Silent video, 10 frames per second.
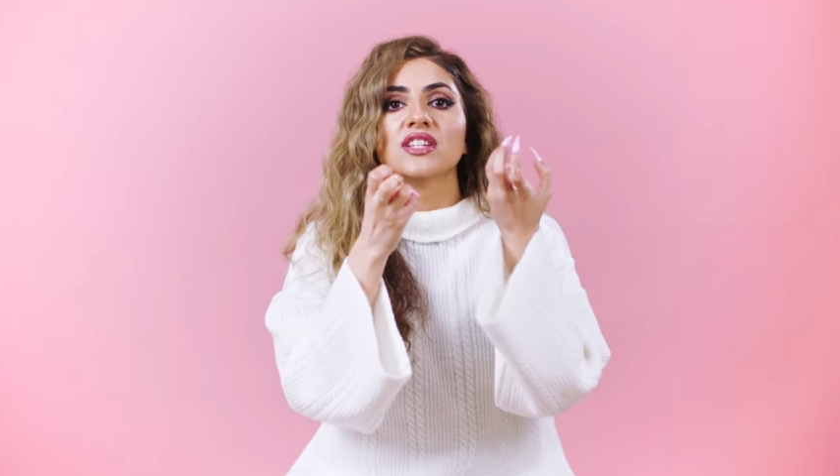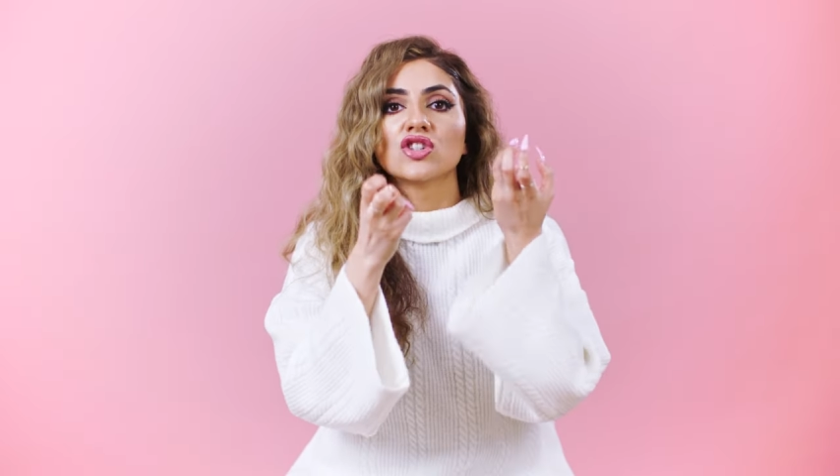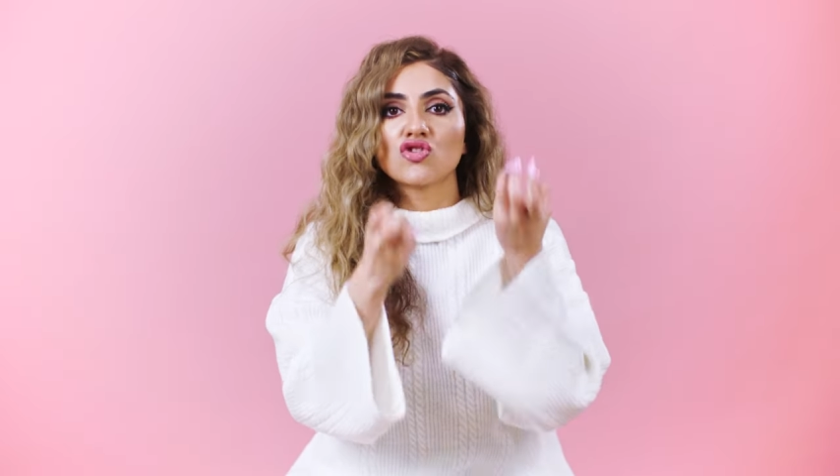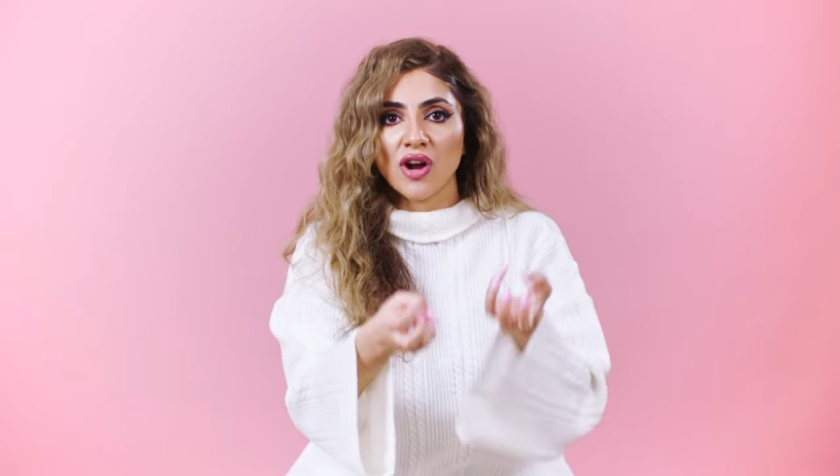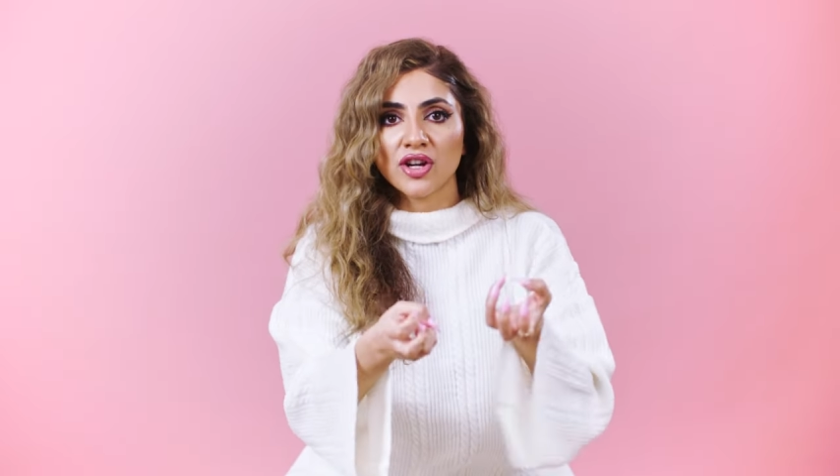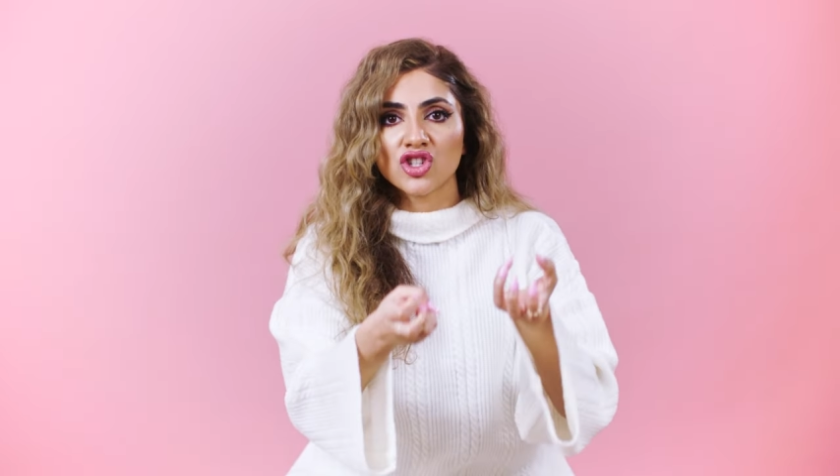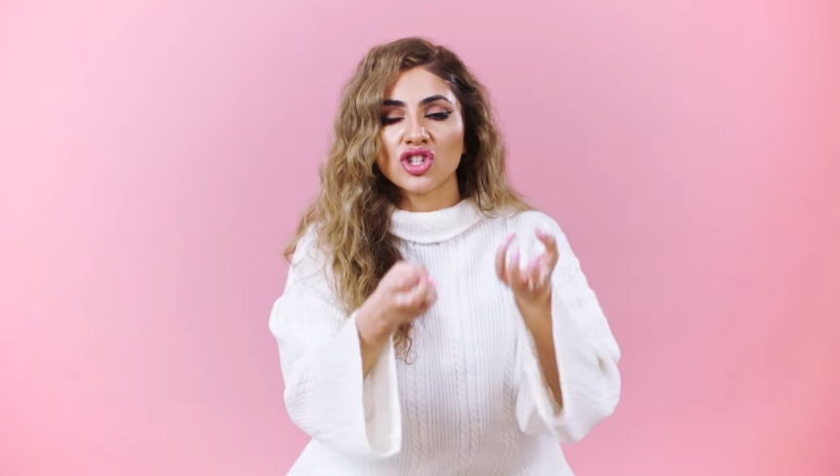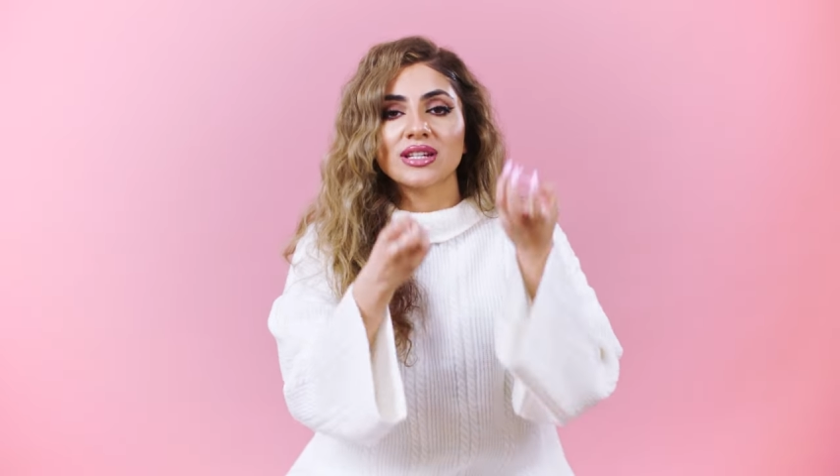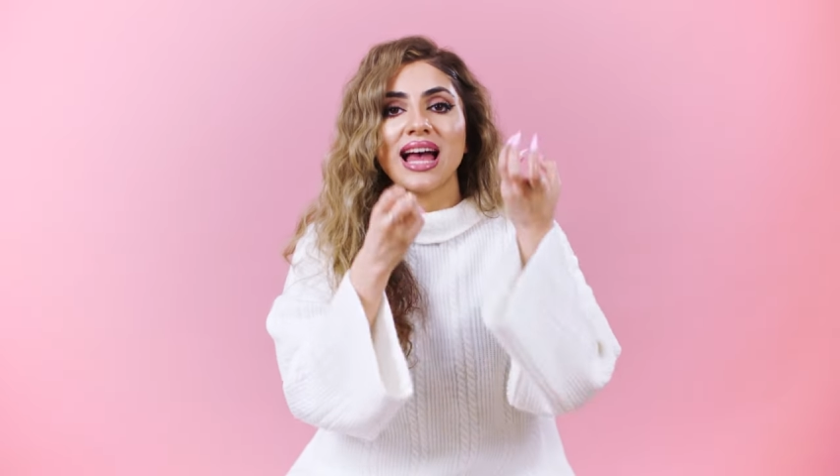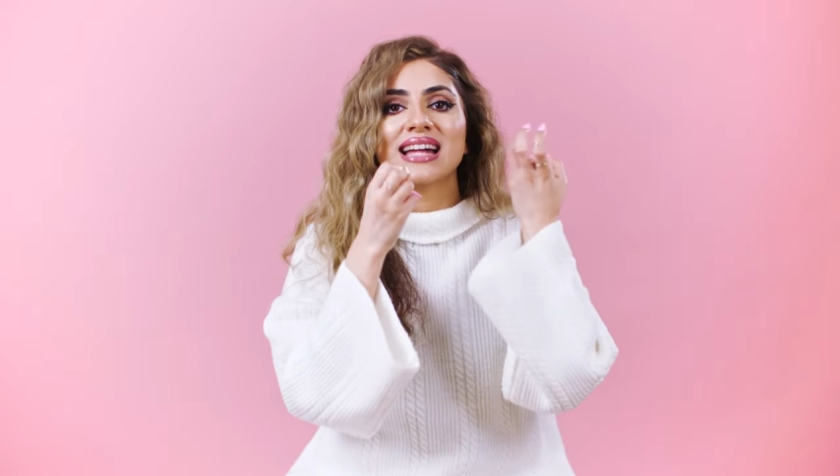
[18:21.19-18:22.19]

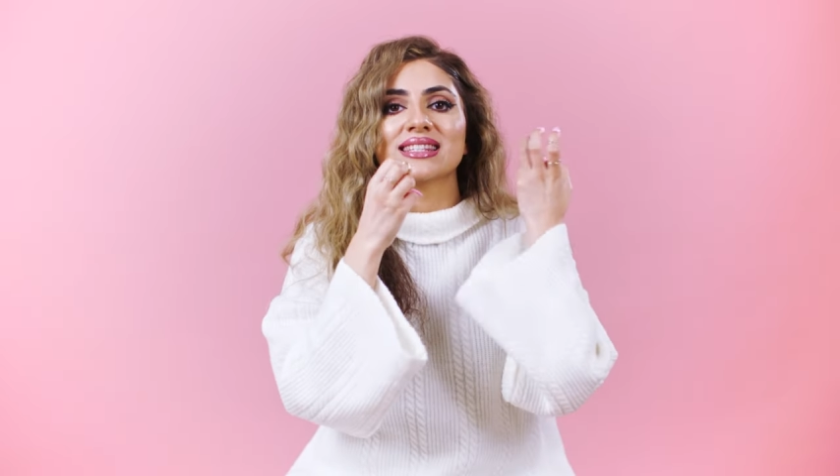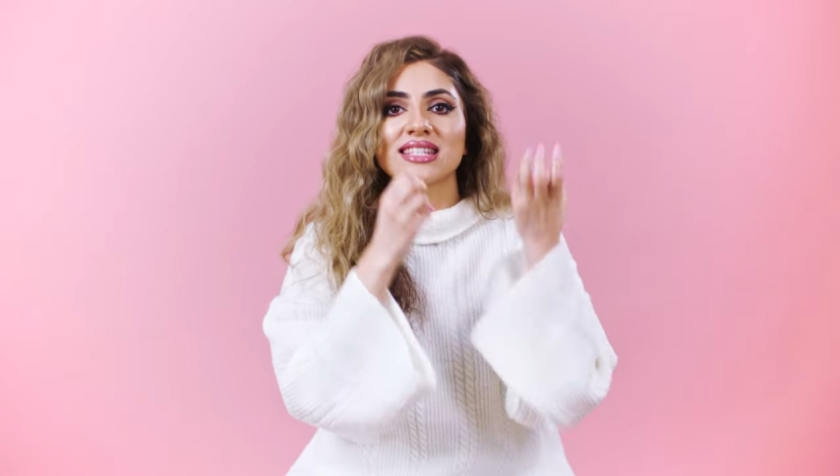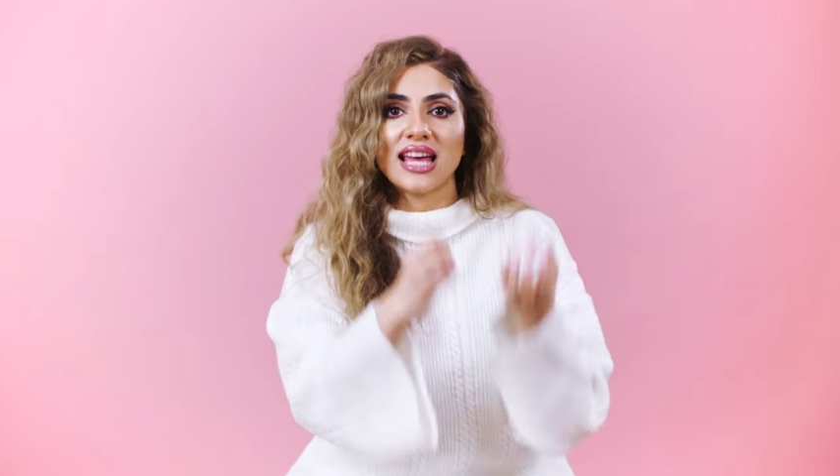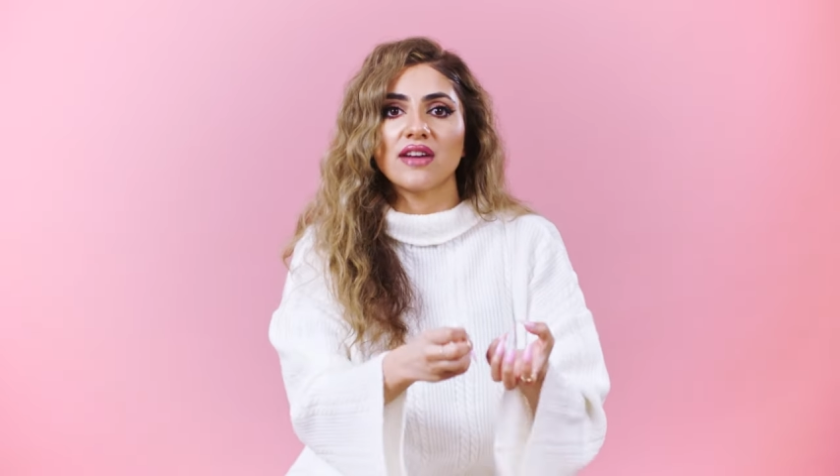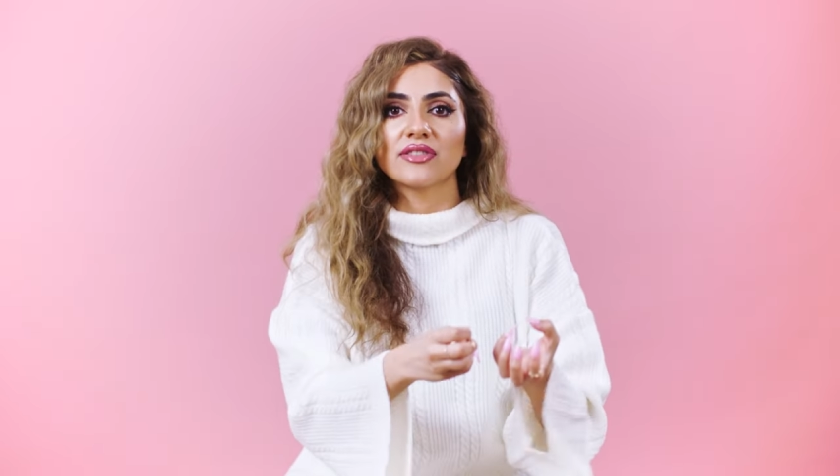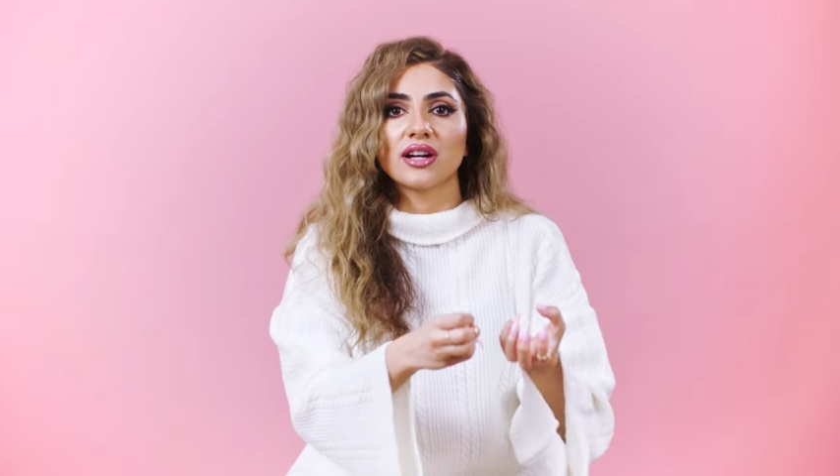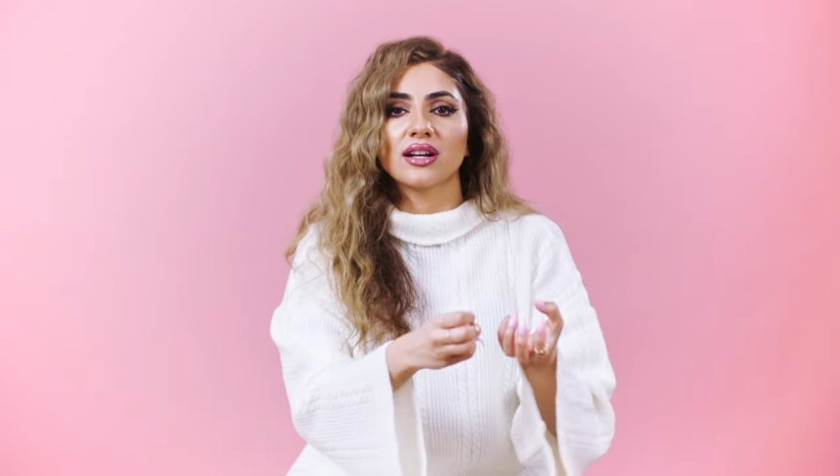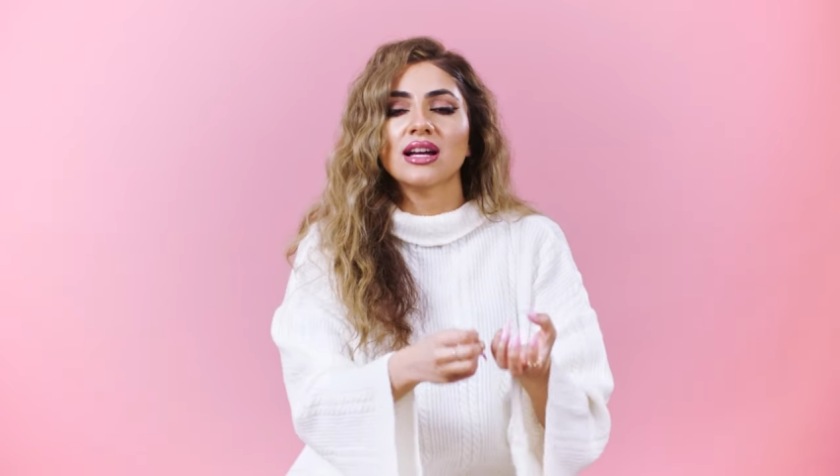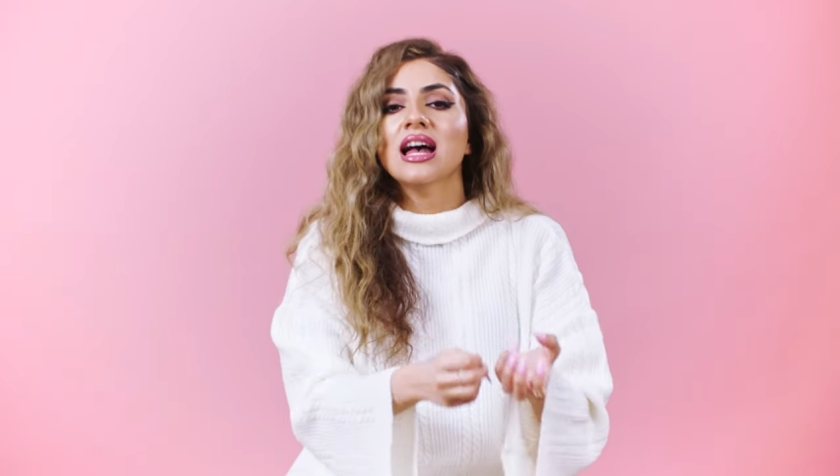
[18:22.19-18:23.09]
destruction and terror.